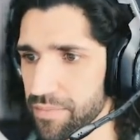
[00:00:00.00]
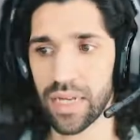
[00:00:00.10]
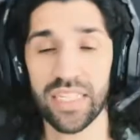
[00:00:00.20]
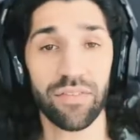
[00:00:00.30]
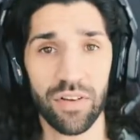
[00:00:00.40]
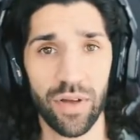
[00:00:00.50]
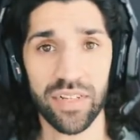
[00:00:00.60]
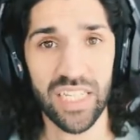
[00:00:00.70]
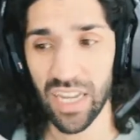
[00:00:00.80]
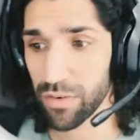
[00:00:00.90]
7th level we have
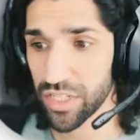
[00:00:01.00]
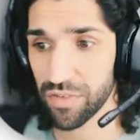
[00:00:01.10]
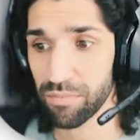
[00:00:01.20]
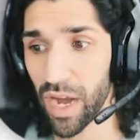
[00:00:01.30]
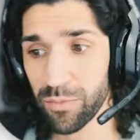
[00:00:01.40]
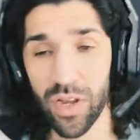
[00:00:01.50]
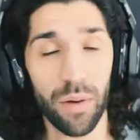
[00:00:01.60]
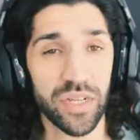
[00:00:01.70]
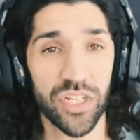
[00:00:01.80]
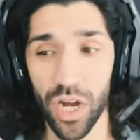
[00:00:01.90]
Stillness of Mind. We can't
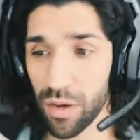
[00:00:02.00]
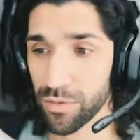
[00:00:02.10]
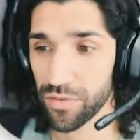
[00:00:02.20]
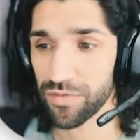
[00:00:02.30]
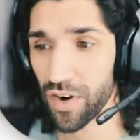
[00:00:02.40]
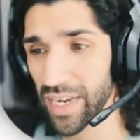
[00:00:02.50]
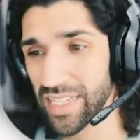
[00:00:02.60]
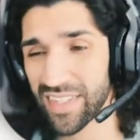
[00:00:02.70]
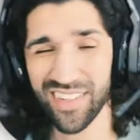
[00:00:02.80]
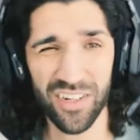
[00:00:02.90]
be charmed or
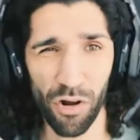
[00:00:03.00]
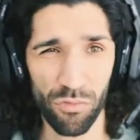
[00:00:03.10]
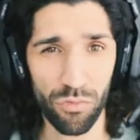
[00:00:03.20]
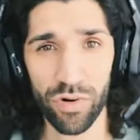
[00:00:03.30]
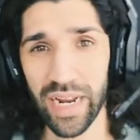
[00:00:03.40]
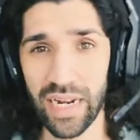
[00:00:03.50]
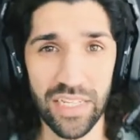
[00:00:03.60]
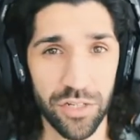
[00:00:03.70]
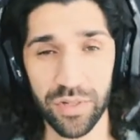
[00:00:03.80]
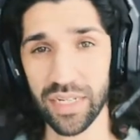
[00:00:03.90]
frightened, not really
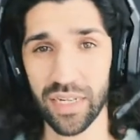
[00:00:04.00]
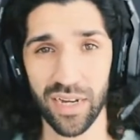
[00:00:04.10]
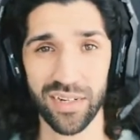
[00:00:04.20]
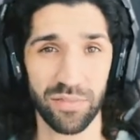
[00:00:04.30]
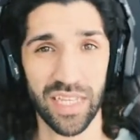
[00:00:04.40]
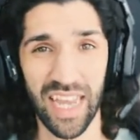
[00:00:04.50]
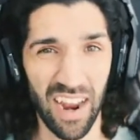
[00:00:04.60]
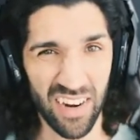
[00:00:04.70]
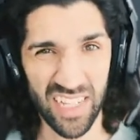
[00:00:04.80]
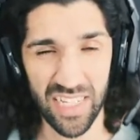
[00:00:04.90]
too in kind with the
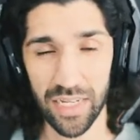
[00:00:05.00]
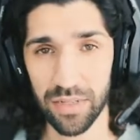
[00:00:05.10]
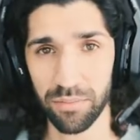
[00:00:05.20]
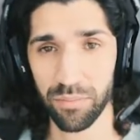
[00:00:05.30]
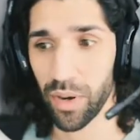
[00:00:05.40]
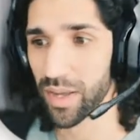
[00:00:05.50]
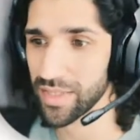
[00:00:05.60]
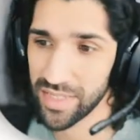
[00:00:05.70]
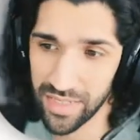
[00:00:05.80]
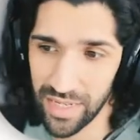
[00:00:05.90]
character,
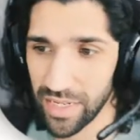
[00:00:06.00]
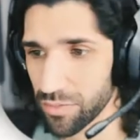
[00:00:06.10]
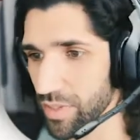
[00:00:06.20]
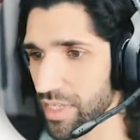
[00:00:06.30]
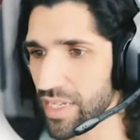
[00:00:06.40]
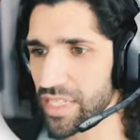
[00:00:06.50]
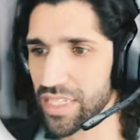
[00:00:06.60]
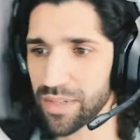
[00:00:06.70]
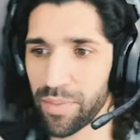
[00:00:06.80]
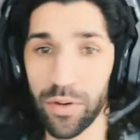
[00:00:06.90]
but it is what it is.
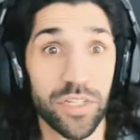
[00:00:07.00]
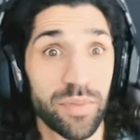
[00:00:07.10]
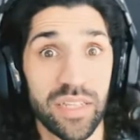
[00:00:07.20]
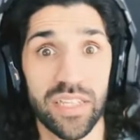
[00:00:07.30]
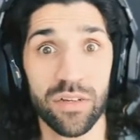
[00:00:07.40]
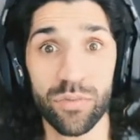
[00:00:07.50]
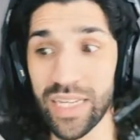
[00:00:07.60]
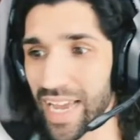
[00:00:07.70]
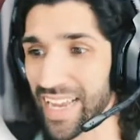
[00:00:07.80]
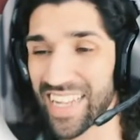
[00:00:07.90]
It's a bonus ability that we
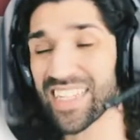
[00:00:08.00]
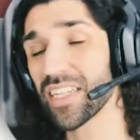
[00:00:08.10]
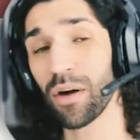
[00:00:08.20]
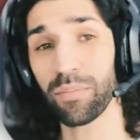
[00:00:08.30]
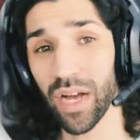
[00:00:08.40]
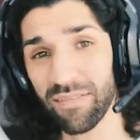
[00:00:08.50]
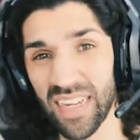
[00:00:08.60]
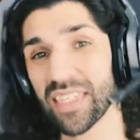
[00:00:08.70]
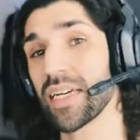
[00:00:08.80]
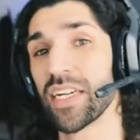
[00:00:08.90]
get. Again, these aren't
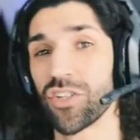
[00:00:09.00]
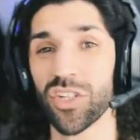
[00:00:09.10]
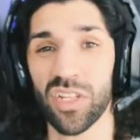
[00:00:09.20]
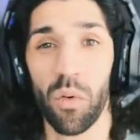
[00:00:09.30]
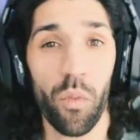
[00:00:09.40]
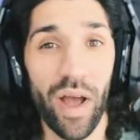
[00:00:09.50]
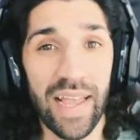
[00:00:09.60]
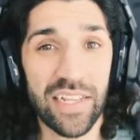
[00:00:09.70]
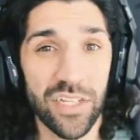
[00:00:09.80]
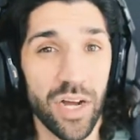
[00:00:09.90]
perfect, just a
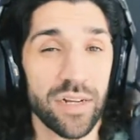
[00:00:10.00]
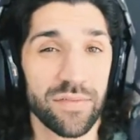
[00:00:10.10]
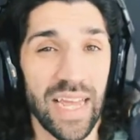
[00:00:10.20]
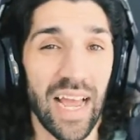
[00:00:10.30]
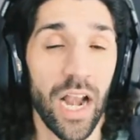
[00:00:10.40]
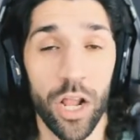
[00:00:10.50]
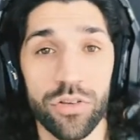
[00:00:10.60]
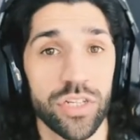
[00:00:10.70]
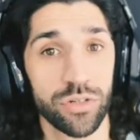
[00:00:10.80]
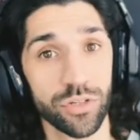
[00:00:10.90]
way to kind of get
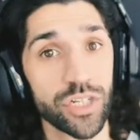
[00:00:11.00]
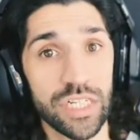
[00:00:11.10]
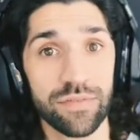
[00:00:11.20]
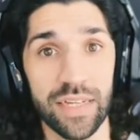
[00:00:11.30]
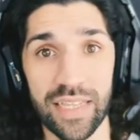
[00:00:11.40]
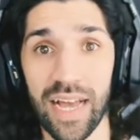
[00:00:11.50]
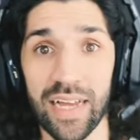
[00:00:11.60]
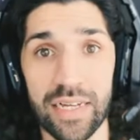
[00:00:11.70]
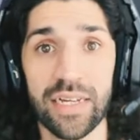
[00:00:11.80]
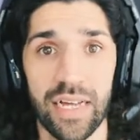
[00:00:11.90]
closer to achieving that
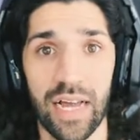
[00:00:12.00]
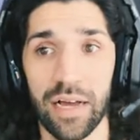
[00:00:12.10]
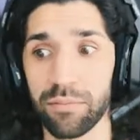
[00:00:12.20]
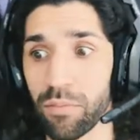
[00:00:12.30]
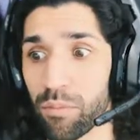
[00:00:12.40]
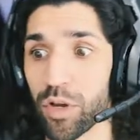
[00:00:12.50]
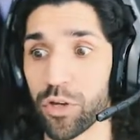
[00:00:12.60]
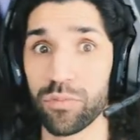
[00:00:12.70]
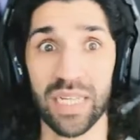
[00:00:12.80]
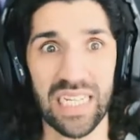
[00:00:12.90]

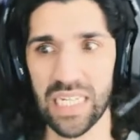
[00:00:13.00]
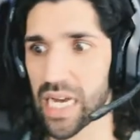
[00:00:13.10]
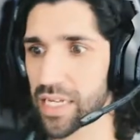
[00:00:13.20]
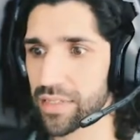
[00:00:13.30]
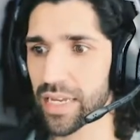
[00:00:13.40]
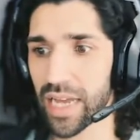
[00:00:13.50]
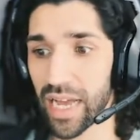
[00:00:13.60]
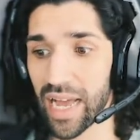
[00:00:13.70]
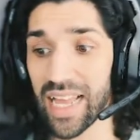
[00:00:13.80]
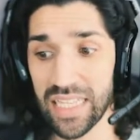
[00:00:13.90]
Megumi style.
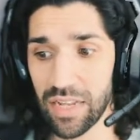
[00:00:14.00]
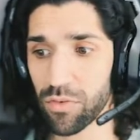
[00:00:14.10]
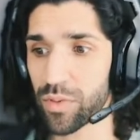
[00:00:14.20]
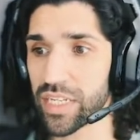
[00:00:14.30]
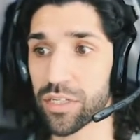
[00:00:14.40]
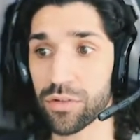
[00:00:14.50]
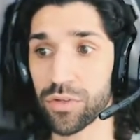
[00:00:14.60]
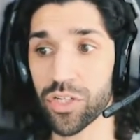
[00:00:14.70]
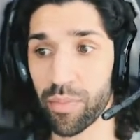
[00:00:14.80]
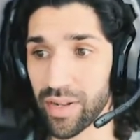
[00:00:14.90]
8th level we do
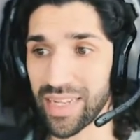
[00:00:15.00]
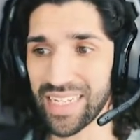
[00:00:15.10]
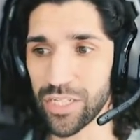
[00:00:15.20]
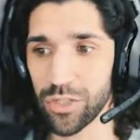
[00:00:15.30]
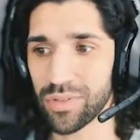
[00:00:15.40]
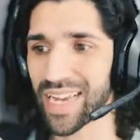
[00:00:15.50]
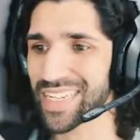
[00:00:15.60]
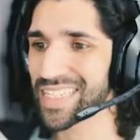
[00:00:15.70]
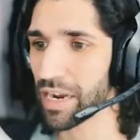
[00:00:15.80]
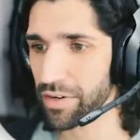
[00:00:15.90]
double into
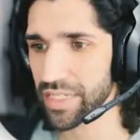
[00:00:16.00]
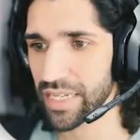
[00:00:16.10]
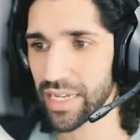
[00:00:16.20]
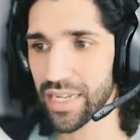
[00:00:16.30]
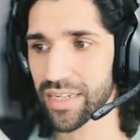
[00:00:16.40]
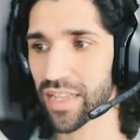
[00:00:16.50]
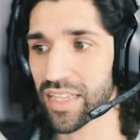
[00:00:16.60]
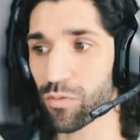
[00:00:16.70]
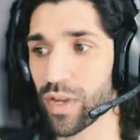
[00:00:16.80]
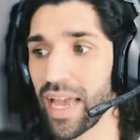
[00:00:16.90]
Dexterity. 9th
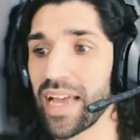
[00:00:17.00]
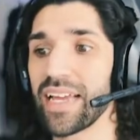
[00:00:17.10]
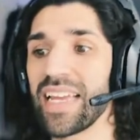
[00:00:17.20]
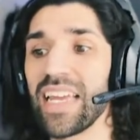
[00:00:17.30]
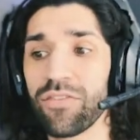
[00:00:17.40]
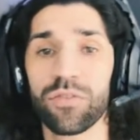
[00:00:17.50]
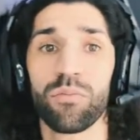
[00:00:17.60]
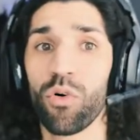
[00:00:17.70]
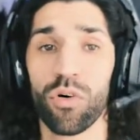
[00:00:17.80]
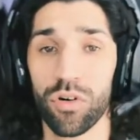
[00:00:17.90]
level we get even
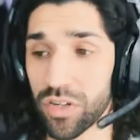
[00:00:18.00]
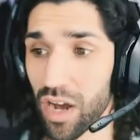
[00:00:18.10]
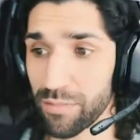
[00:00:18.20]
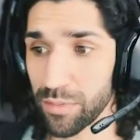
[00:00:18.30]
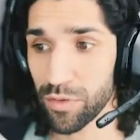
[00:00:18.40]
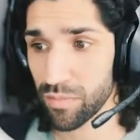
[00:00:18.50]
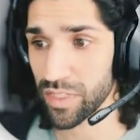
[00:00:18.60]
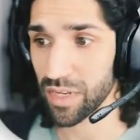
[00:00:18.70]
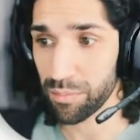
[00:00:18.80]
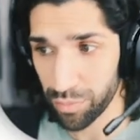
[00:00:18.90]
more unarmored
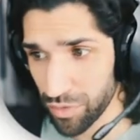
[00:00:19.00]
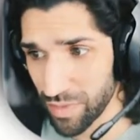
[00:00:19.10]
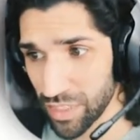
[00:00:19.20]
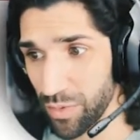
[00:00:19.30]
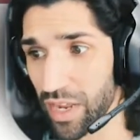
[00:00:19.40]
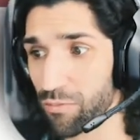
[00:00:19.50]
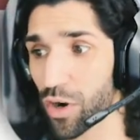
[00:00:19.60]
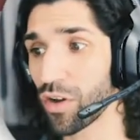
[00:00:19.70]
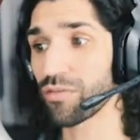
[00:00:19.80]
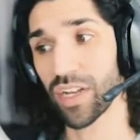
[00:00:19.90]
movements improvements. We can run
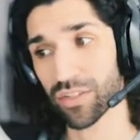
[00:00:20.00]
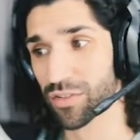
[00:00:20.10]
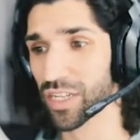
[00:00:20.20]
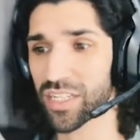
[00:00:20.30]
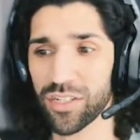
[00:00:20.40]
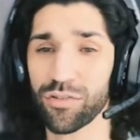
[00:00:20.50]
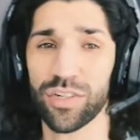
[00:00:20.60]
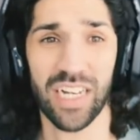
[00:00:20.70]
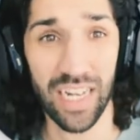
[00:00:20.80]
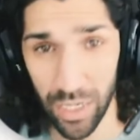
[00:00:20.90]
along vertical surfaces
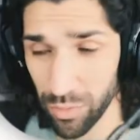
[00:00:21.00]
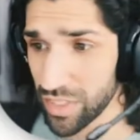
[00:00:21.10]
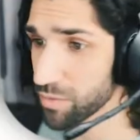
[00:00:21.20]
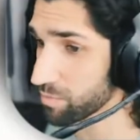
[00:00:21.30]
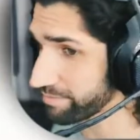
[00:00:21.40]
across liquids.